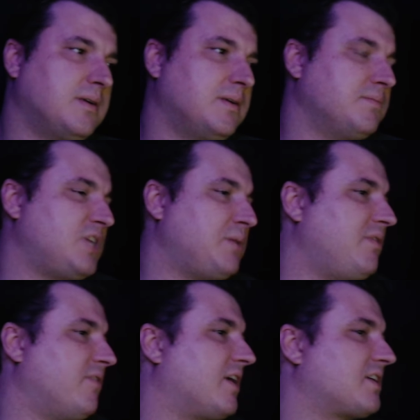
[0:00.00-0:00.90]
Jamie
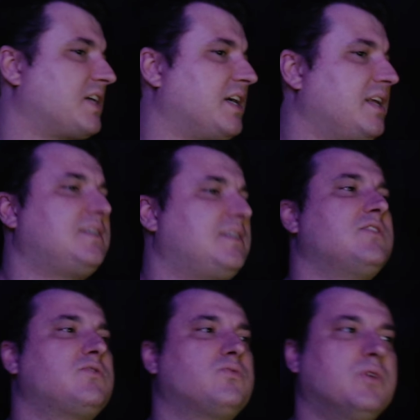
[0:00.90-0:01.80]
Foxx kind of
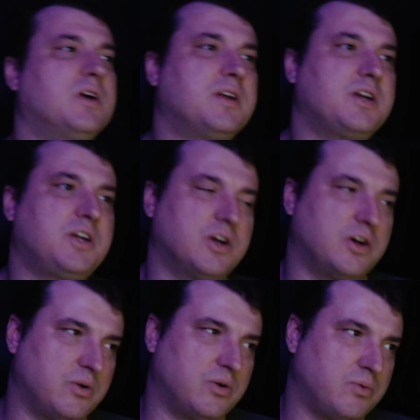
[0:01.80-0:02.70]
says where to
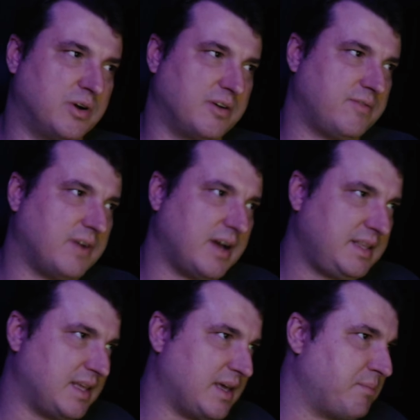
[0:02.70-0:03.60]
go, where to find
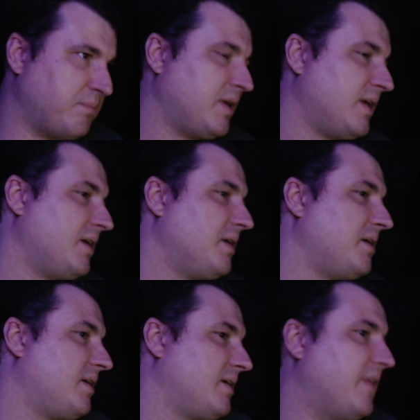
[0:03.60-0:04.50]
them,
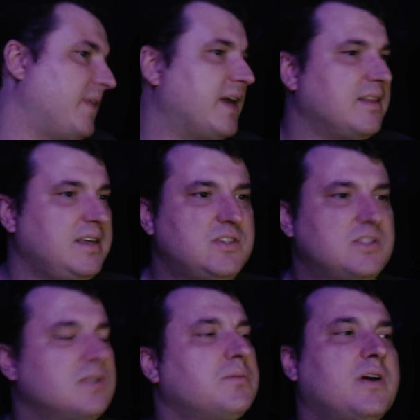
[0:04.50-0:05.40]
and that leads
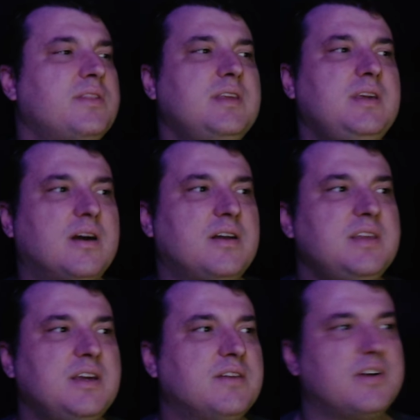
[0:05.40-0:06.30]
him on
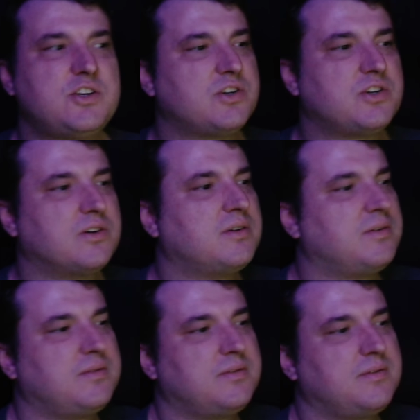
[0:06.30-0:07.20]
the adventure
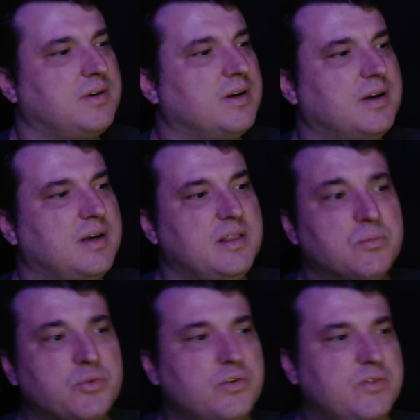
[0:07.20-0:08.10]
in the
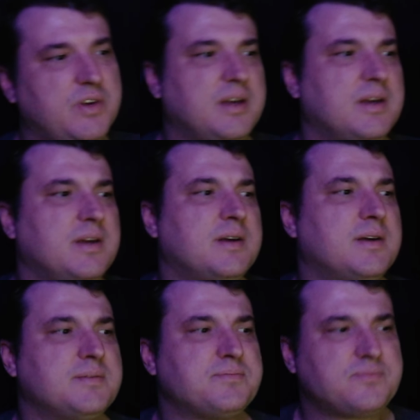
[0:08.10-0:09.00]
movie.
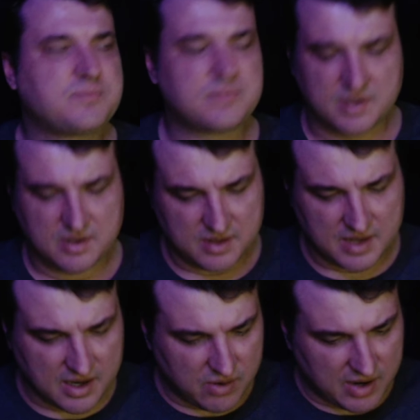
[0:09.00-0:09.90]

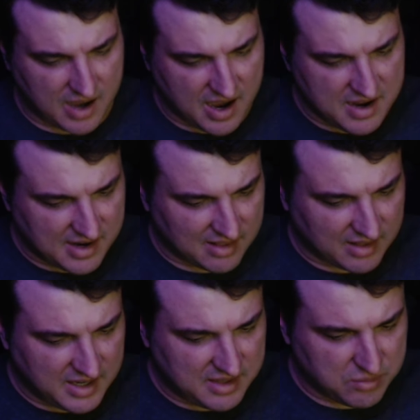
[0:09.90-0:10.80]
Now, I
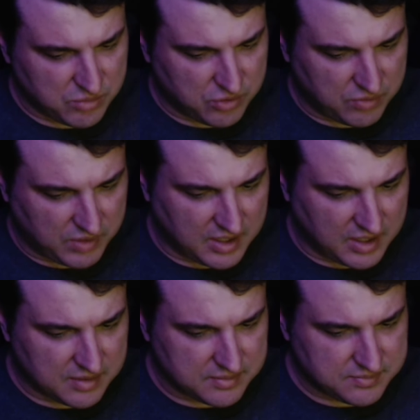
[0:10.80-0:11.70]
like the movie,
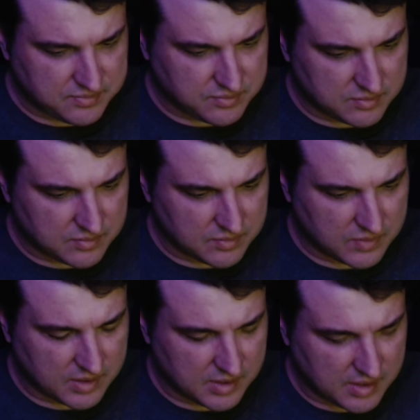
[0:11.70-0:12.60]

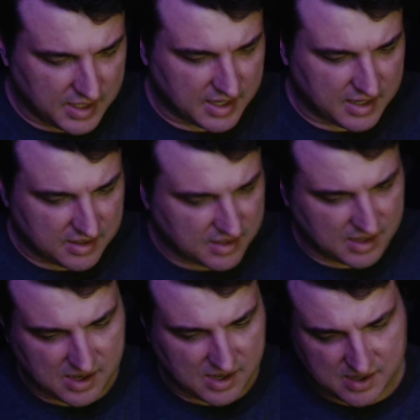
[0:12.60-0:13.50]
and
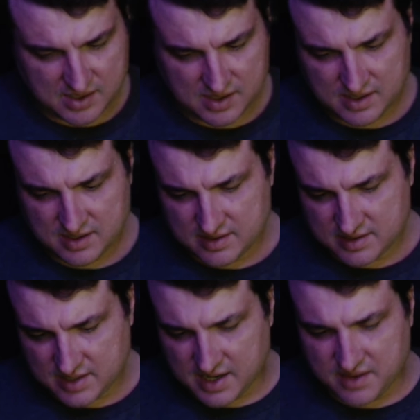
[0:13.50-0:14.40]

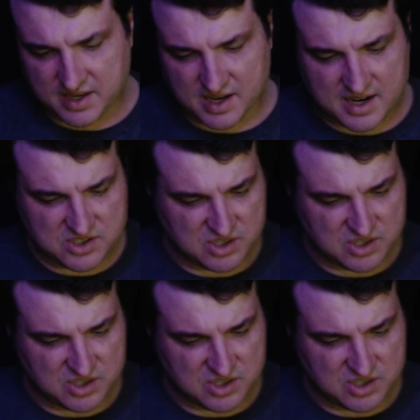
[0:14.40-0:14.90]
kind of the God is a